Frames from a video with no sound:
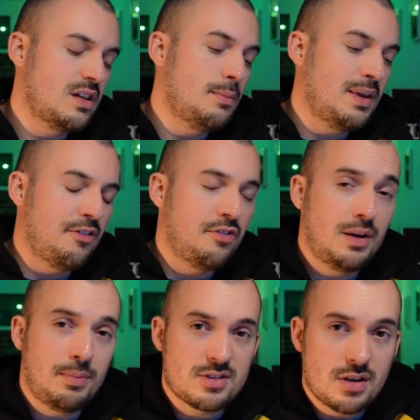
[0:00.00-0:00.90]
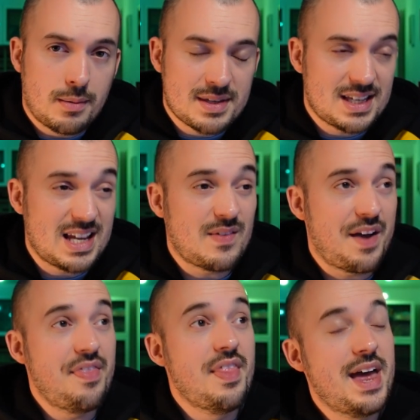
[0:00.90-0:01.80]
to be a 5 plus armor save
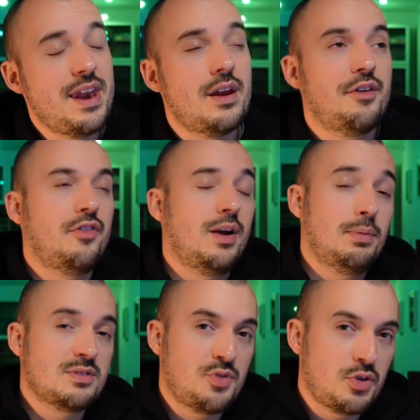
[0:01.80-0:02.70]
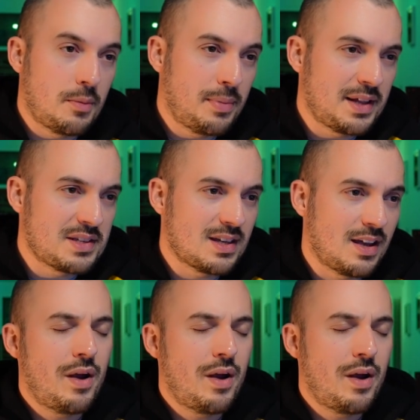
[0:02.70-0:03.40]
and then a 5 plus Feel No Pain save.